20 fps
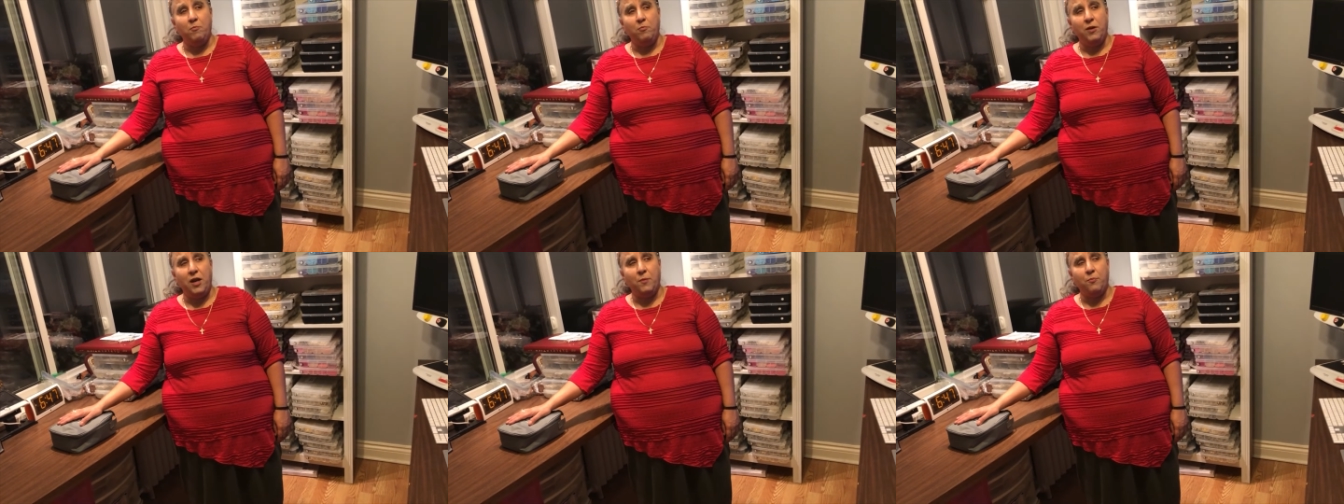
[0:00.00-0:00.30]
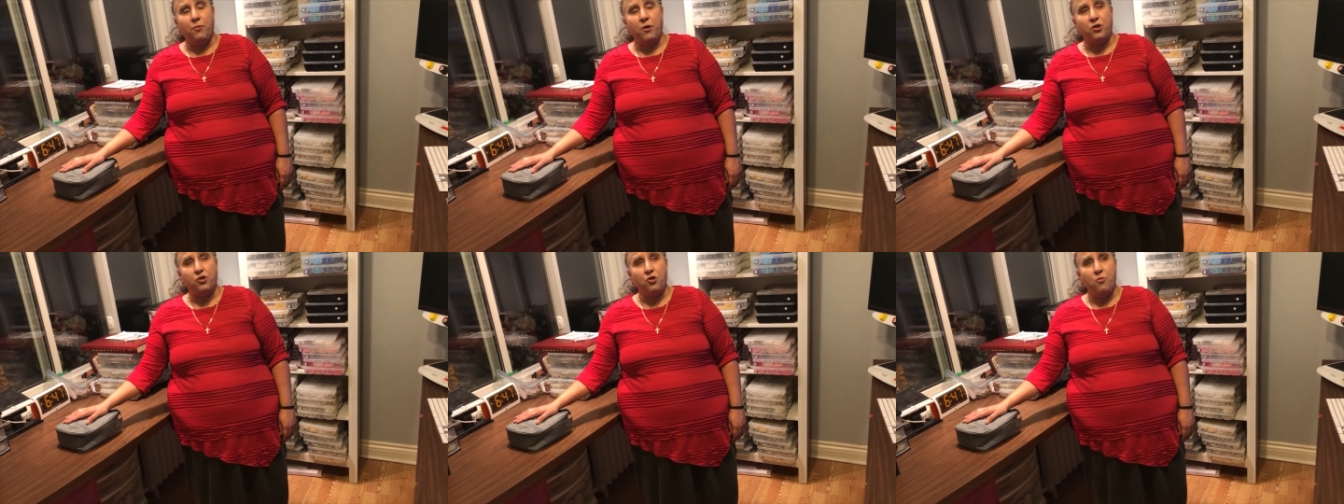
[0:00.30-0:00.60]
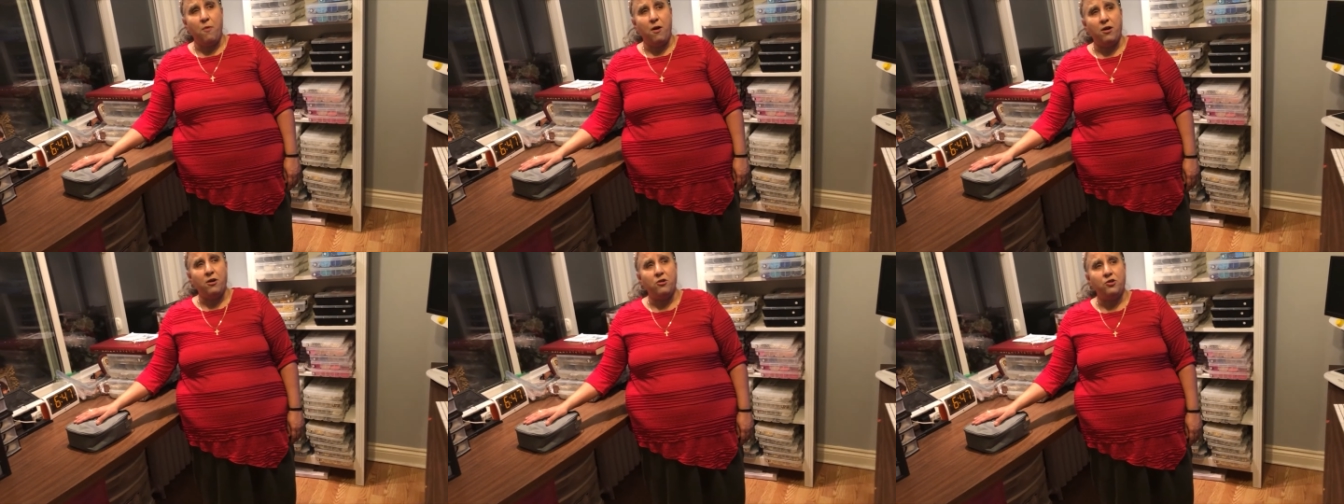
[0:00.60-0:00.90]
blood pressure
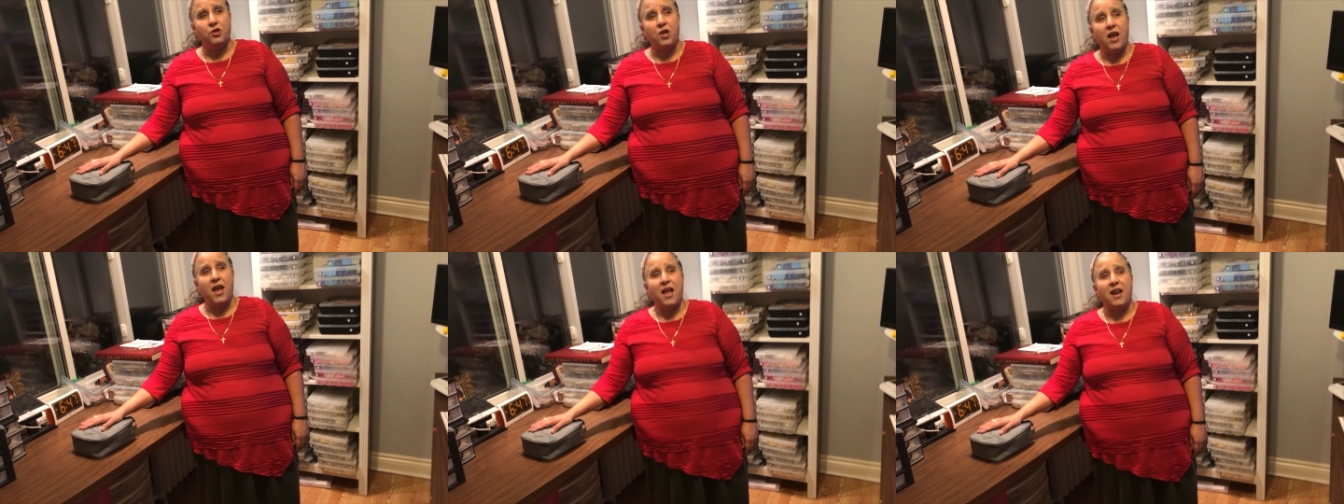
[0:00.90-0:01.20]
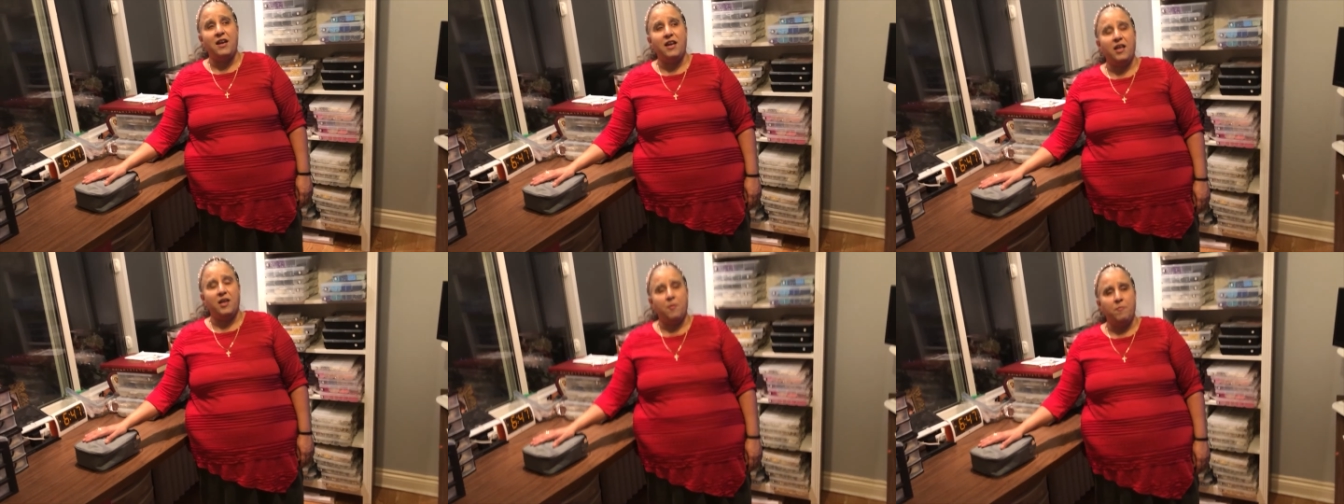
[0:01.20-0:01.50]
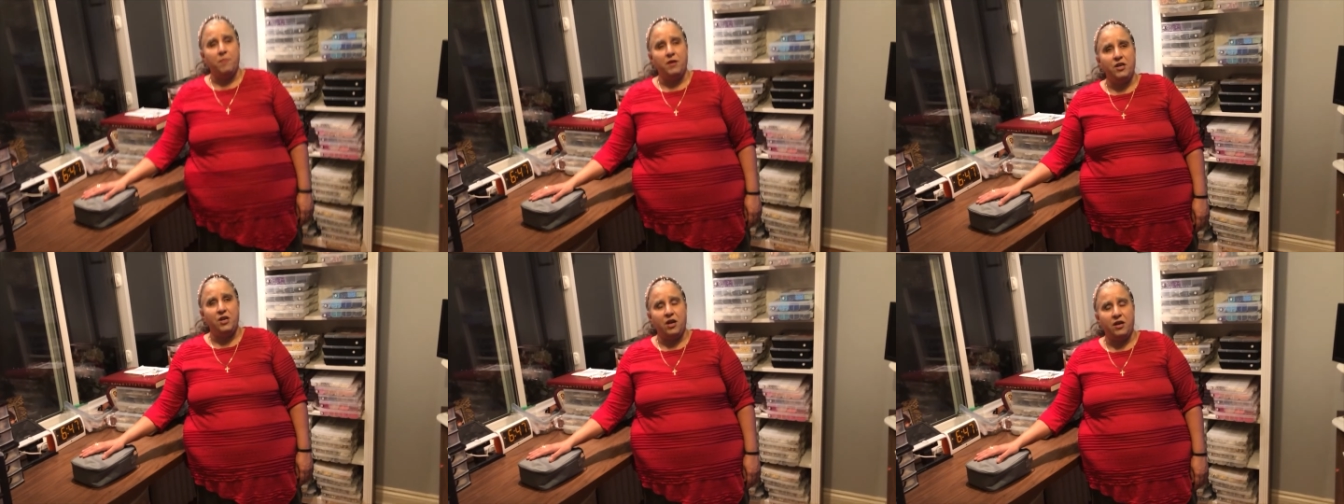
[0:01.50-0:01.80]
monitors and it can
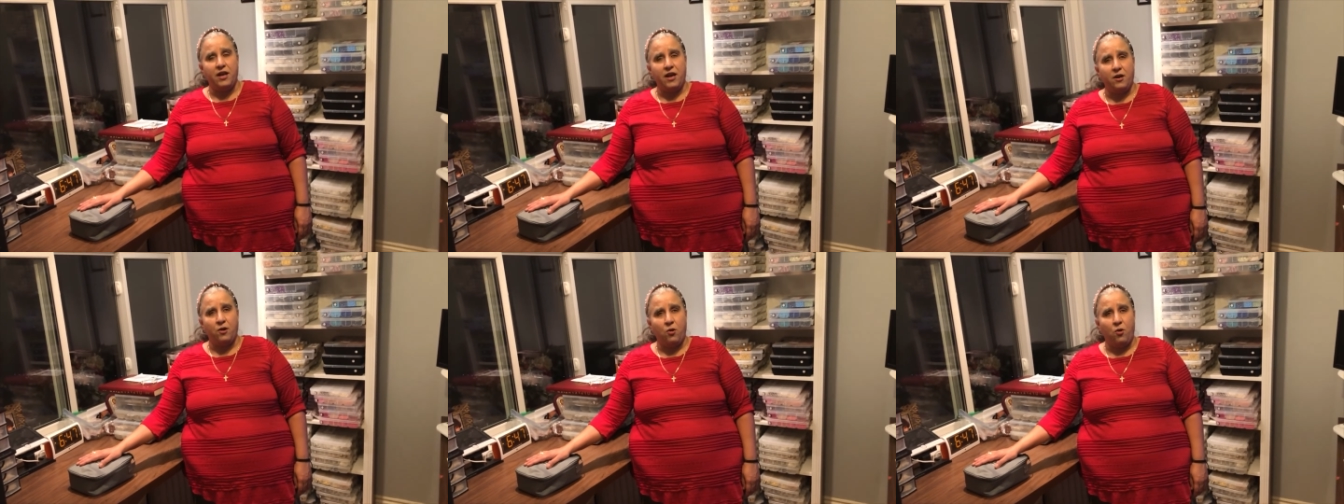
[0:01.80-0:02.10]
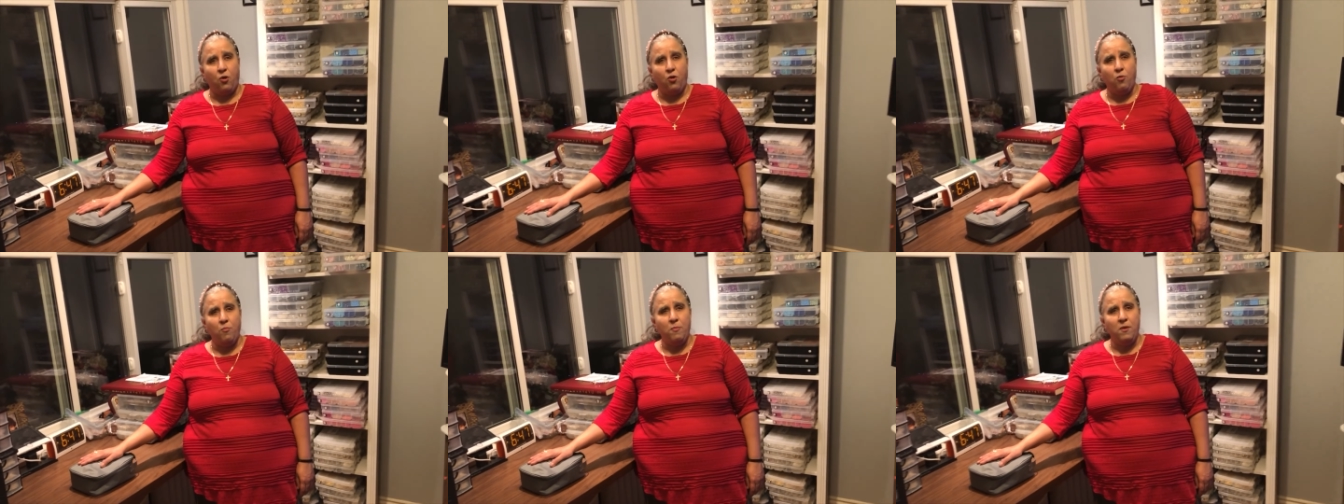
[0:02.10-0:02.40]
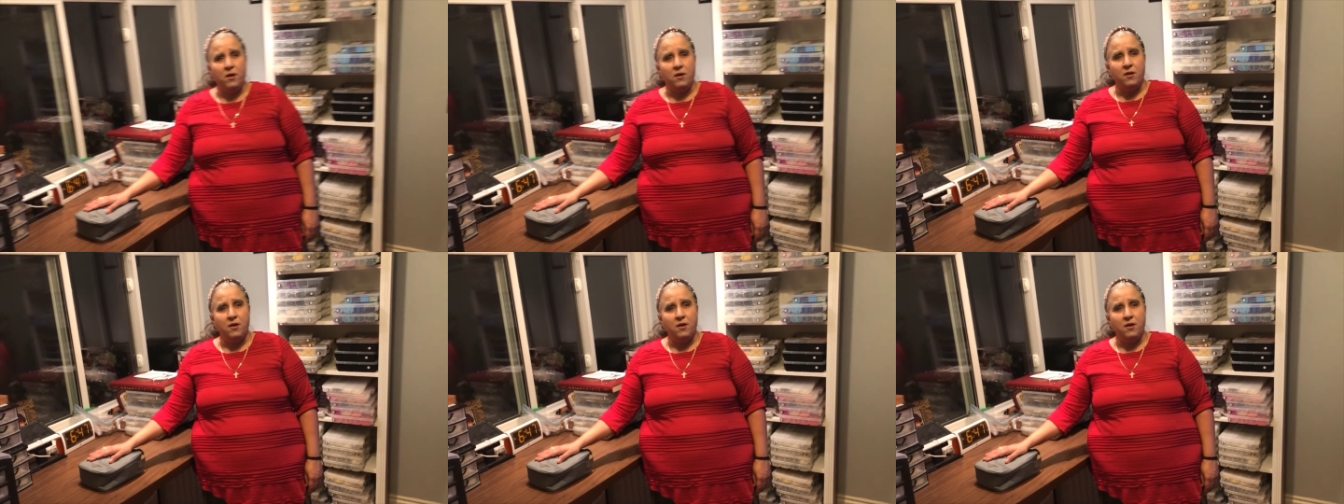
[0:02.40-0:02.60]
be done at home